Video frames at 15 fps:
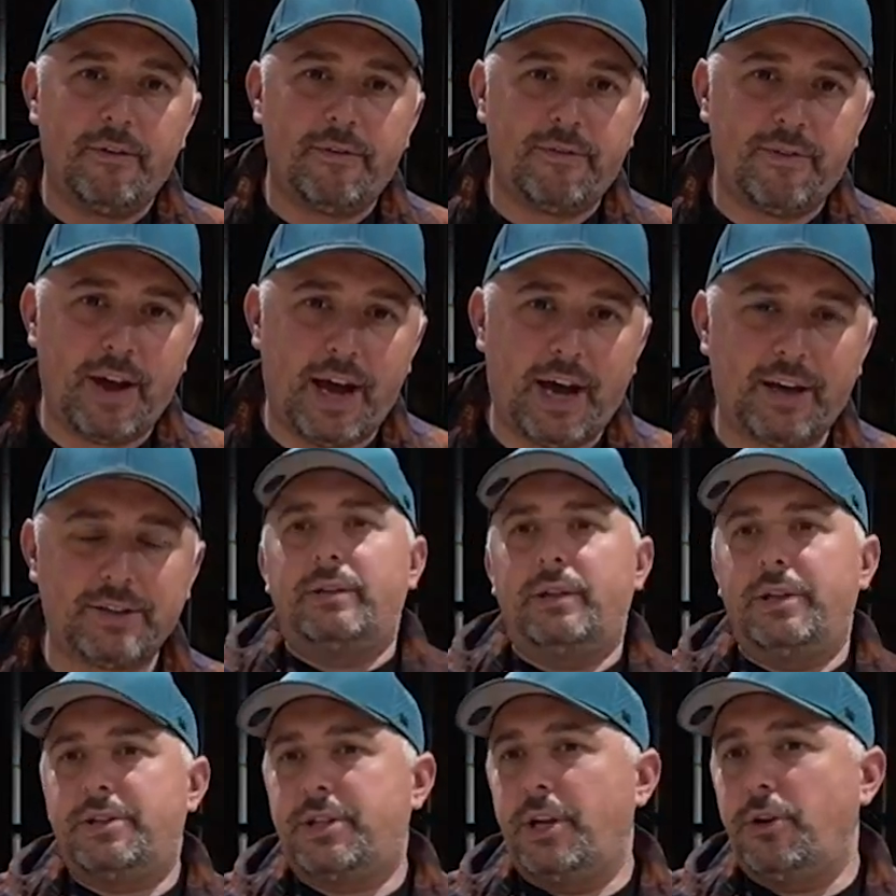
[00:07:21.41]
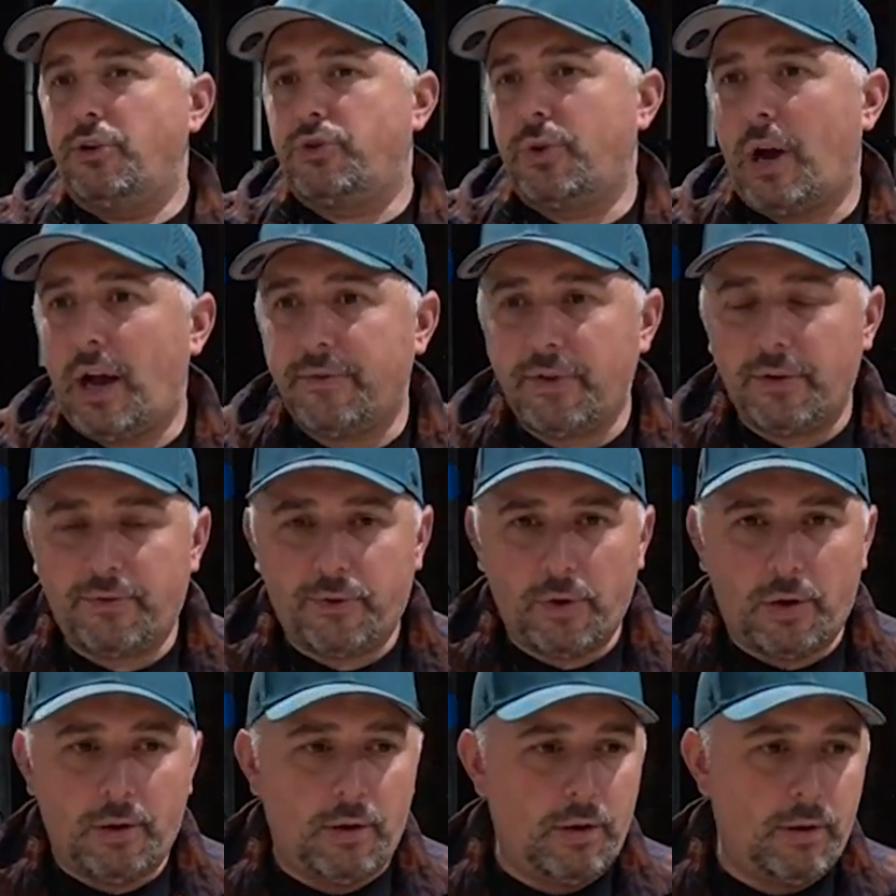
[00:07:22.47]
fast. Let's say you're driving
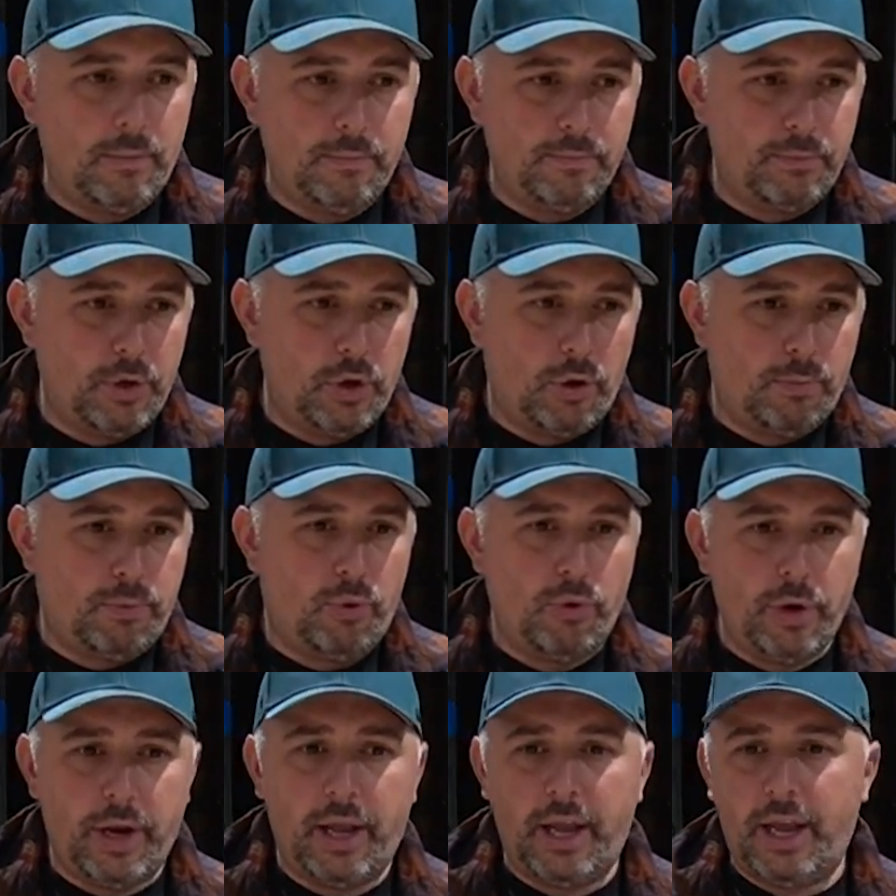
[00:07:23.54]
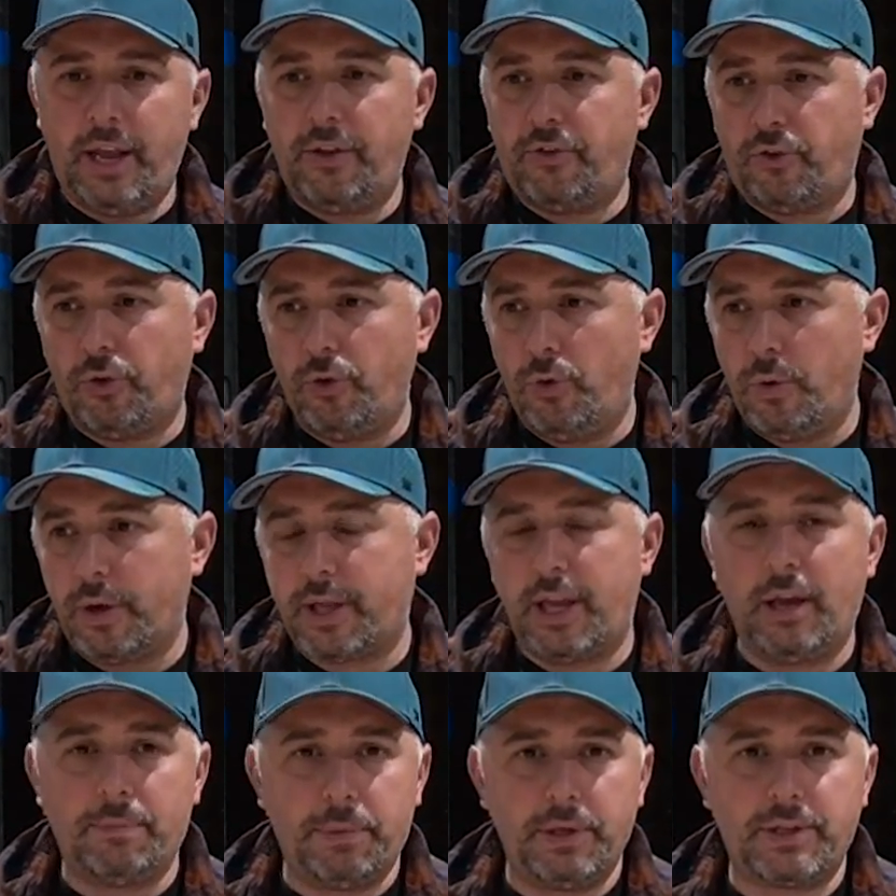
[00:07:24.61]
from point A to a
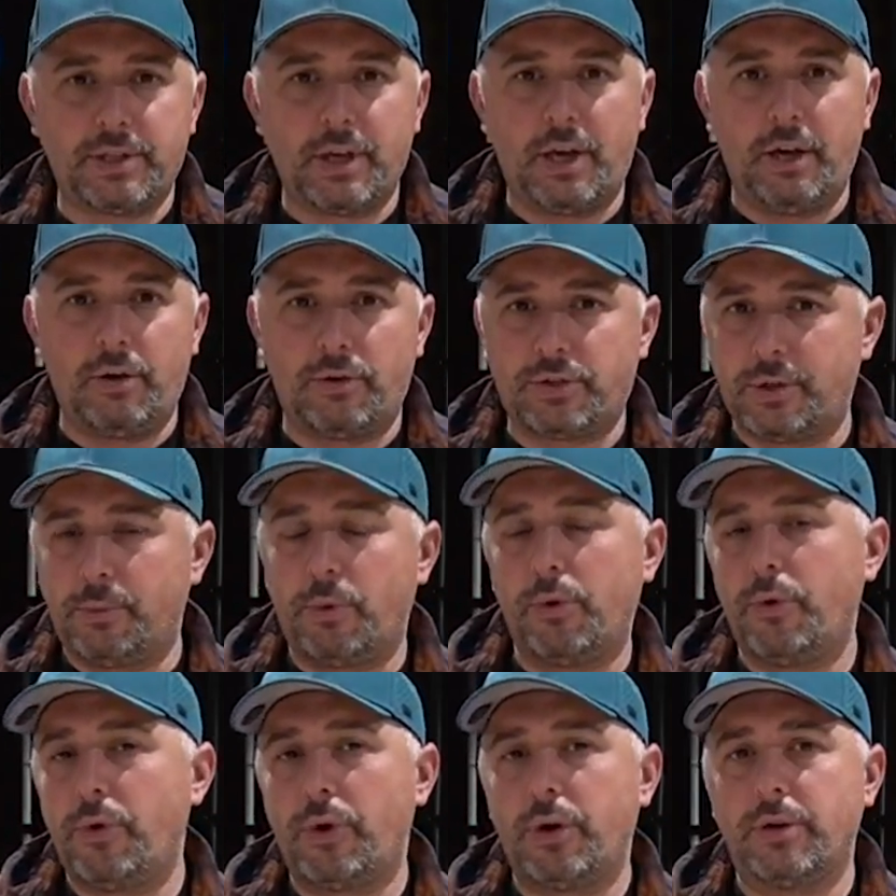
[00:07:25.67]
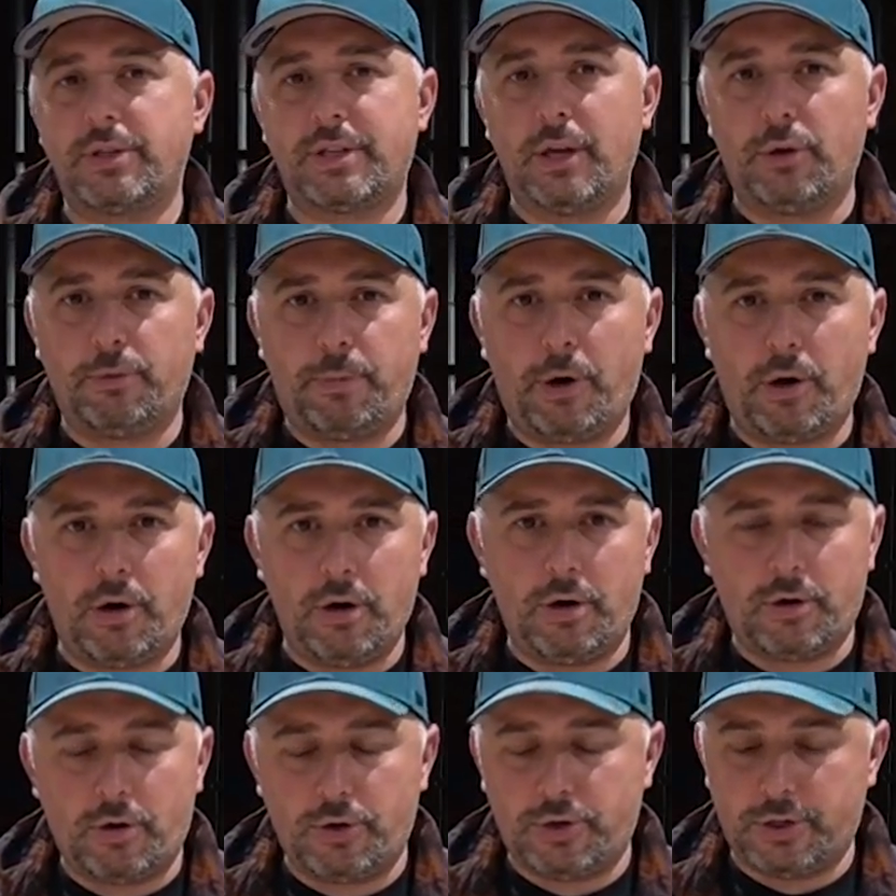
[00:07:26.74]
camping site, or somewhere you're going to stealth
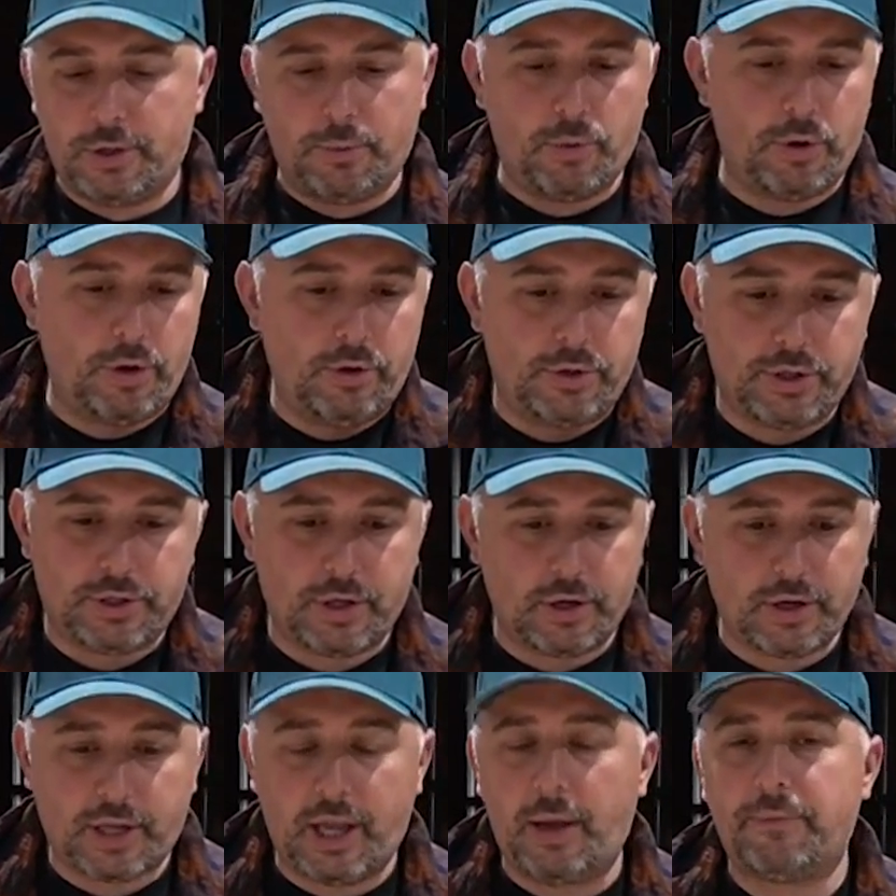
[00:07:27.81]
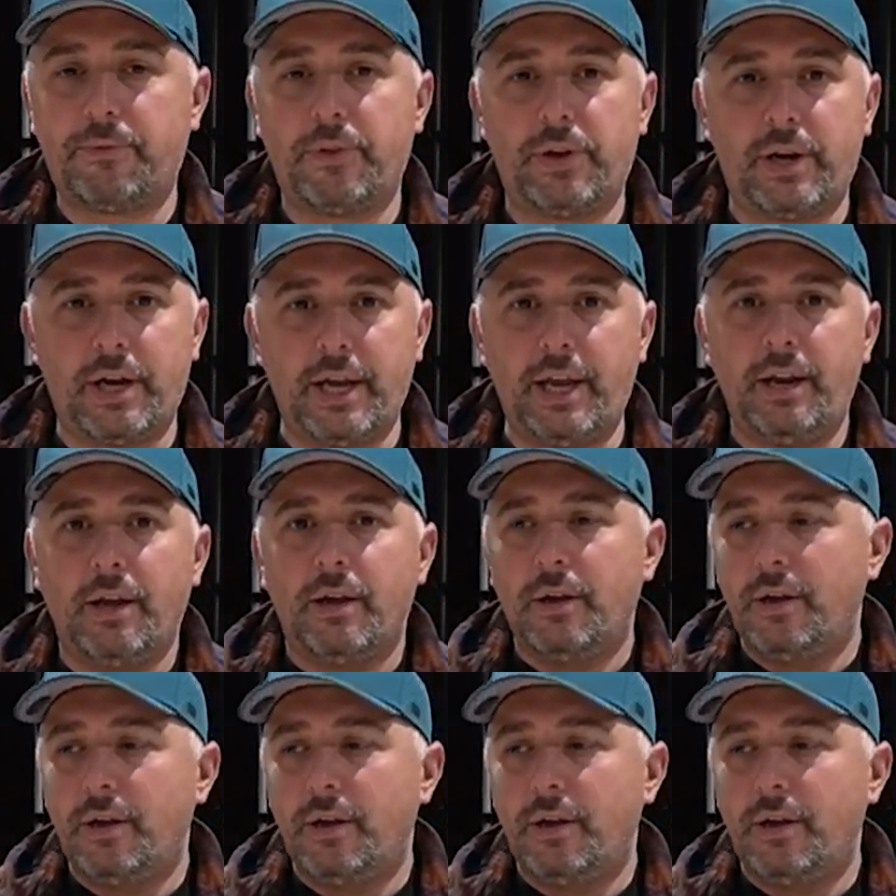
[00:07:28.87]
park, or somewhere you're just going to camp for the night.